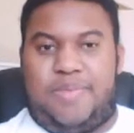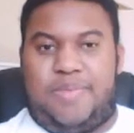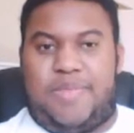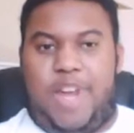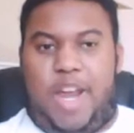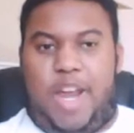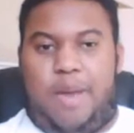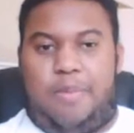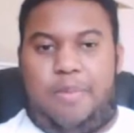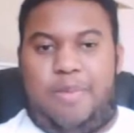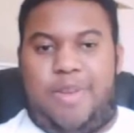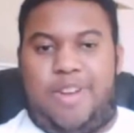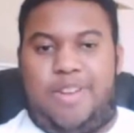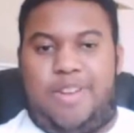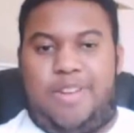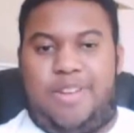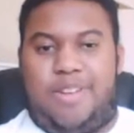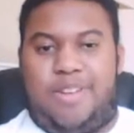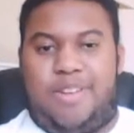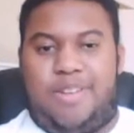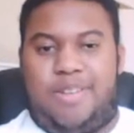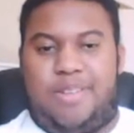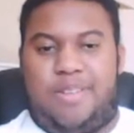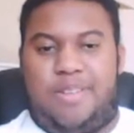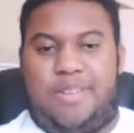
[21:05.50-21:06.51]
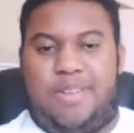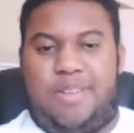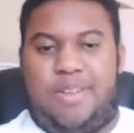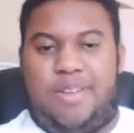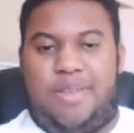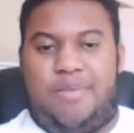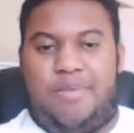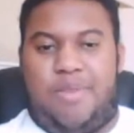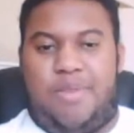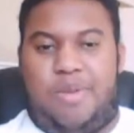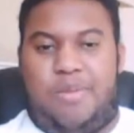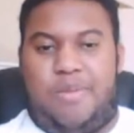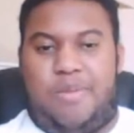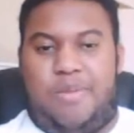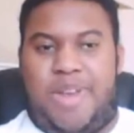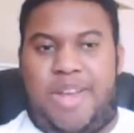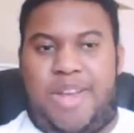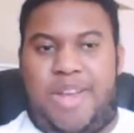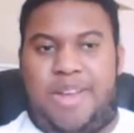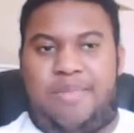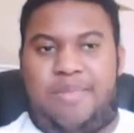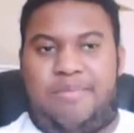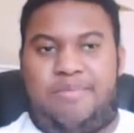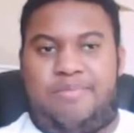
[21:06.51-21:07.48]
and will
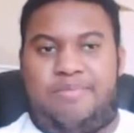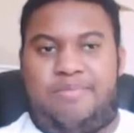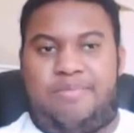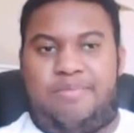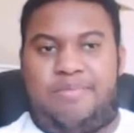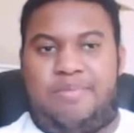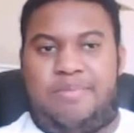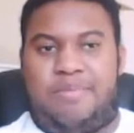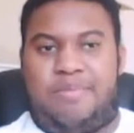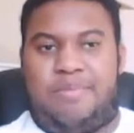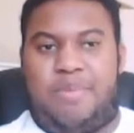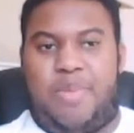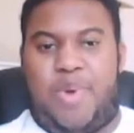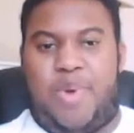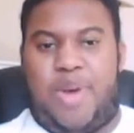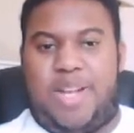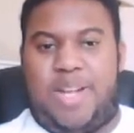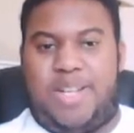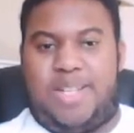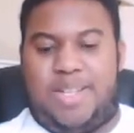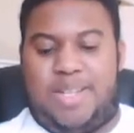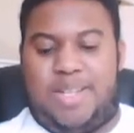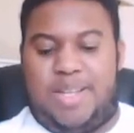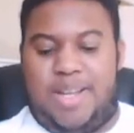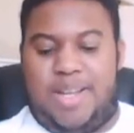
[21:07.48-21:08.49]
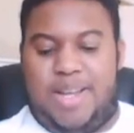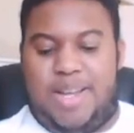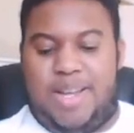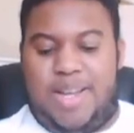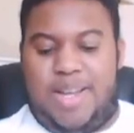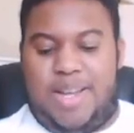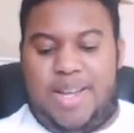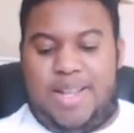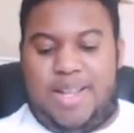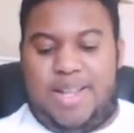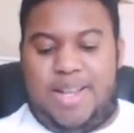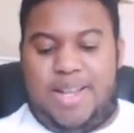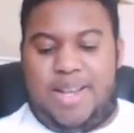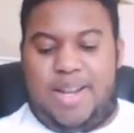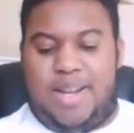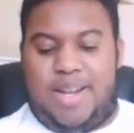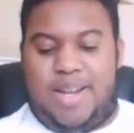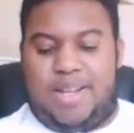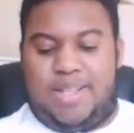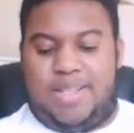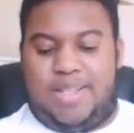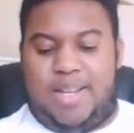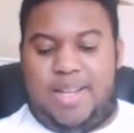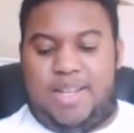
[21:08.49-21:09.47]
be. But the thing
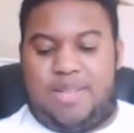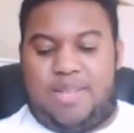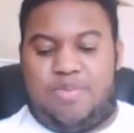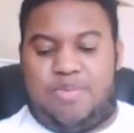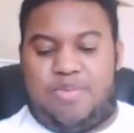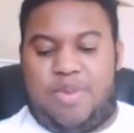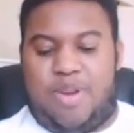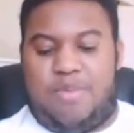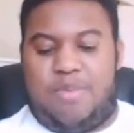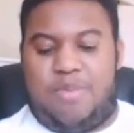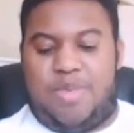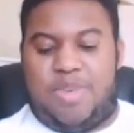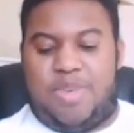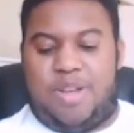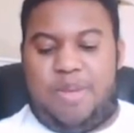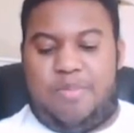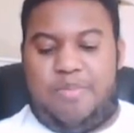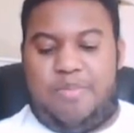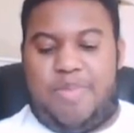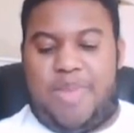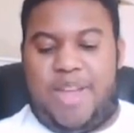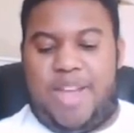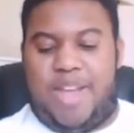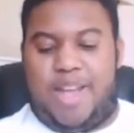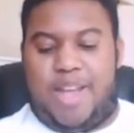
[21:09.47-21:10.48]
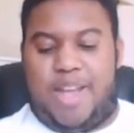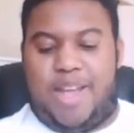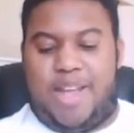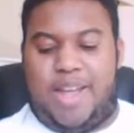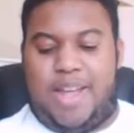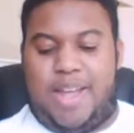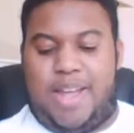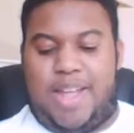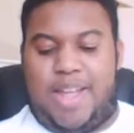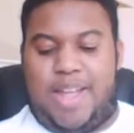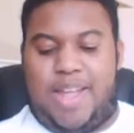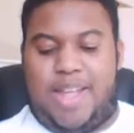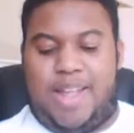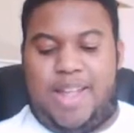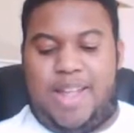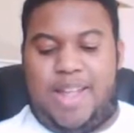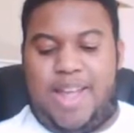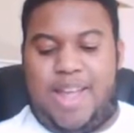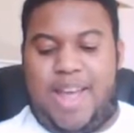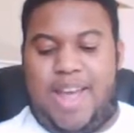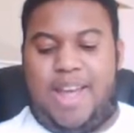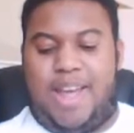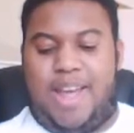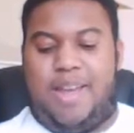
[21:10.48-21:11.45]
is, it's pretty much a big
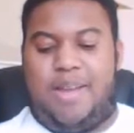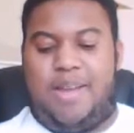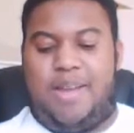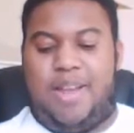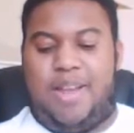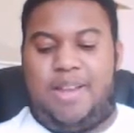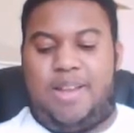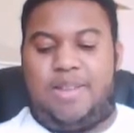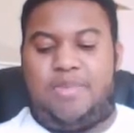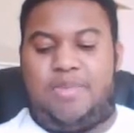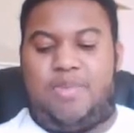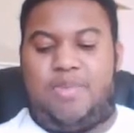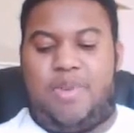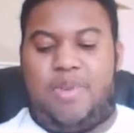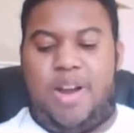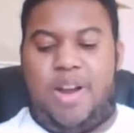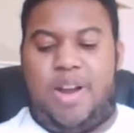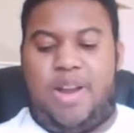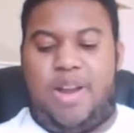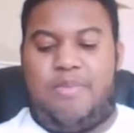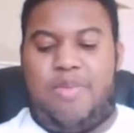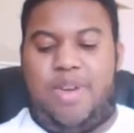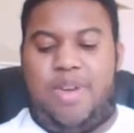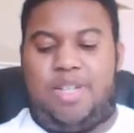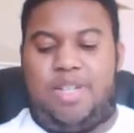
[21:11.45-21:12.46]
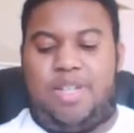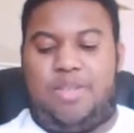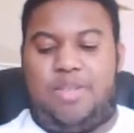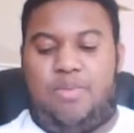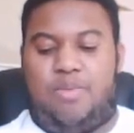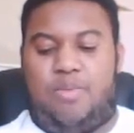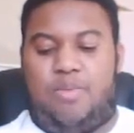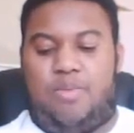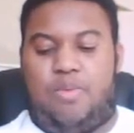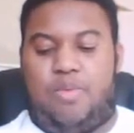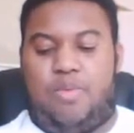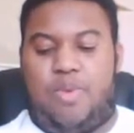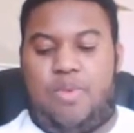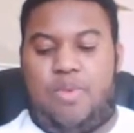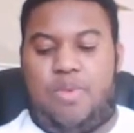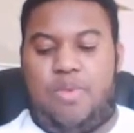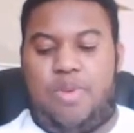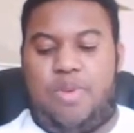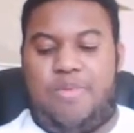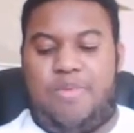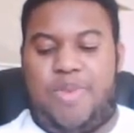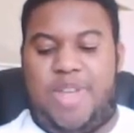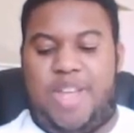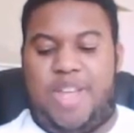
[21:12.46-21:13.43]
get. It's pretty much going
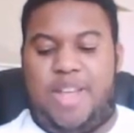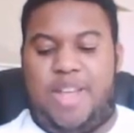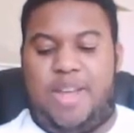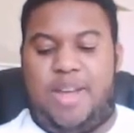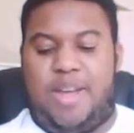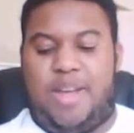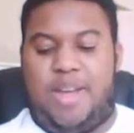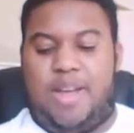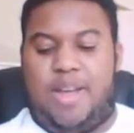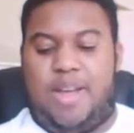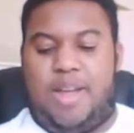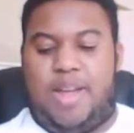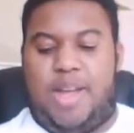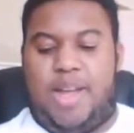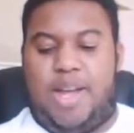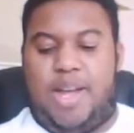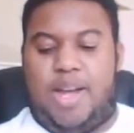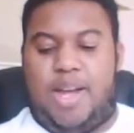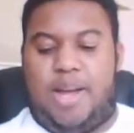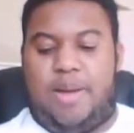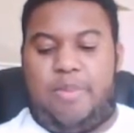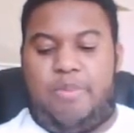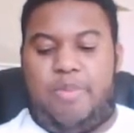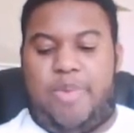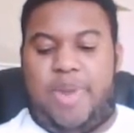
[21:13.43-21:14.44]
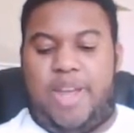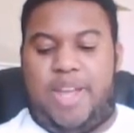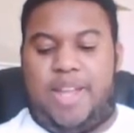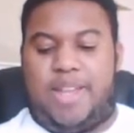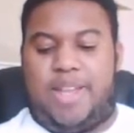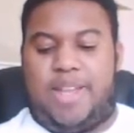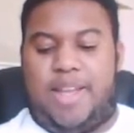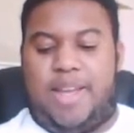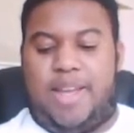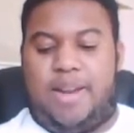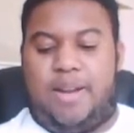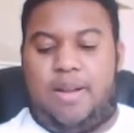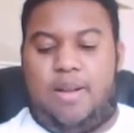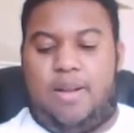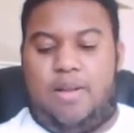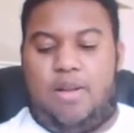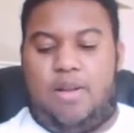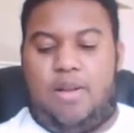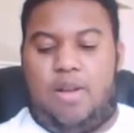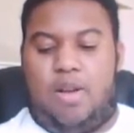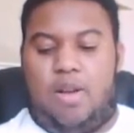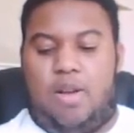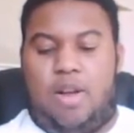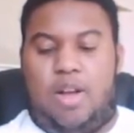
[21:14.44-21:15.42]
to be a big thing.
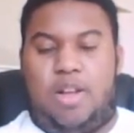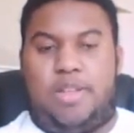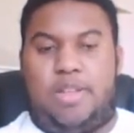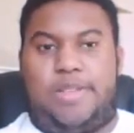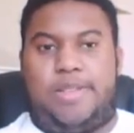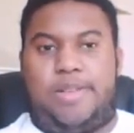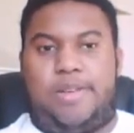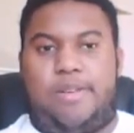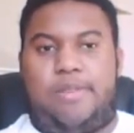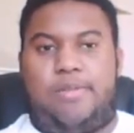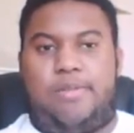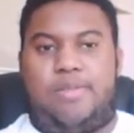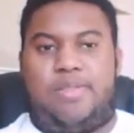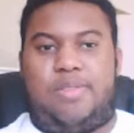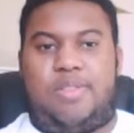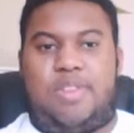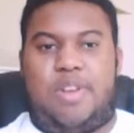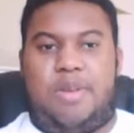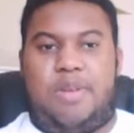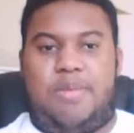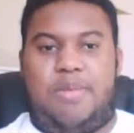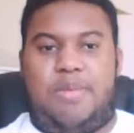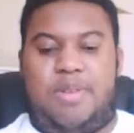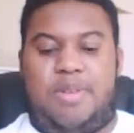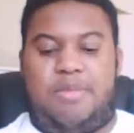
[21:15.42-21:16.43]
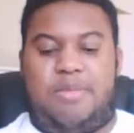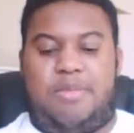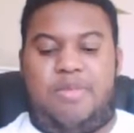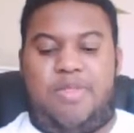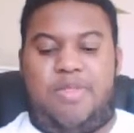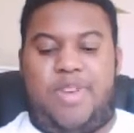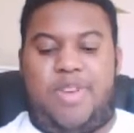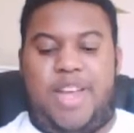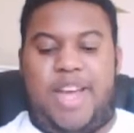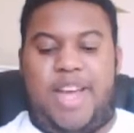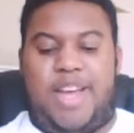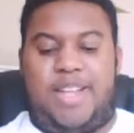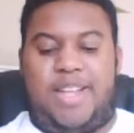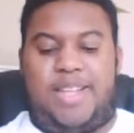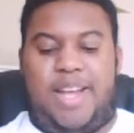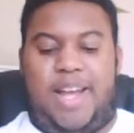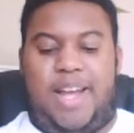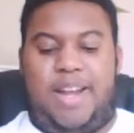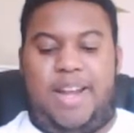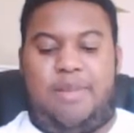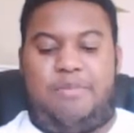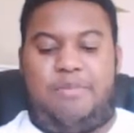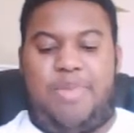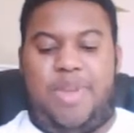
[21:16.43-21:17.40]
Also, WWE has
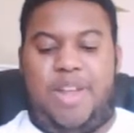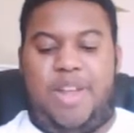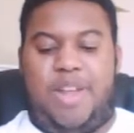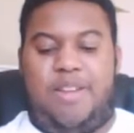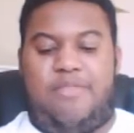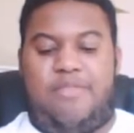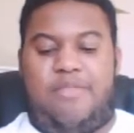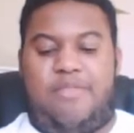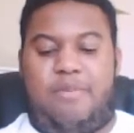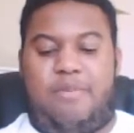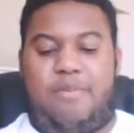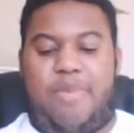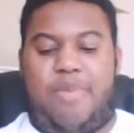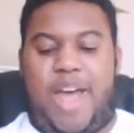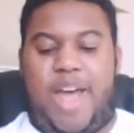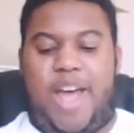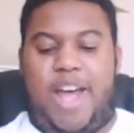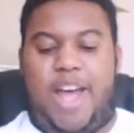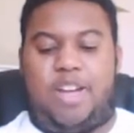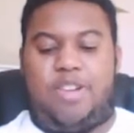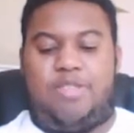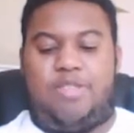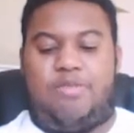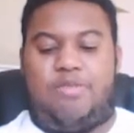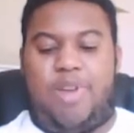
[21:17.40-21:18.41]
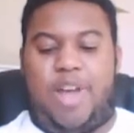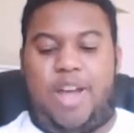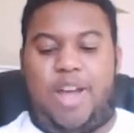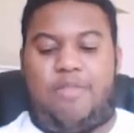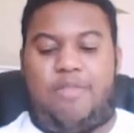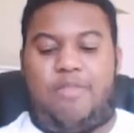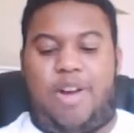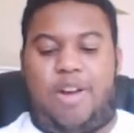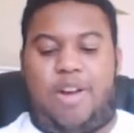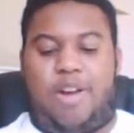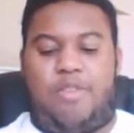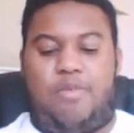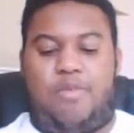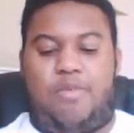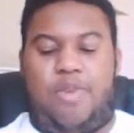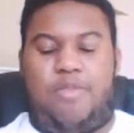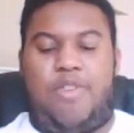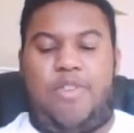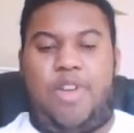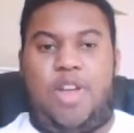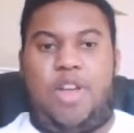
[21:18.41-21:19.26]
had a bit of a bad track record with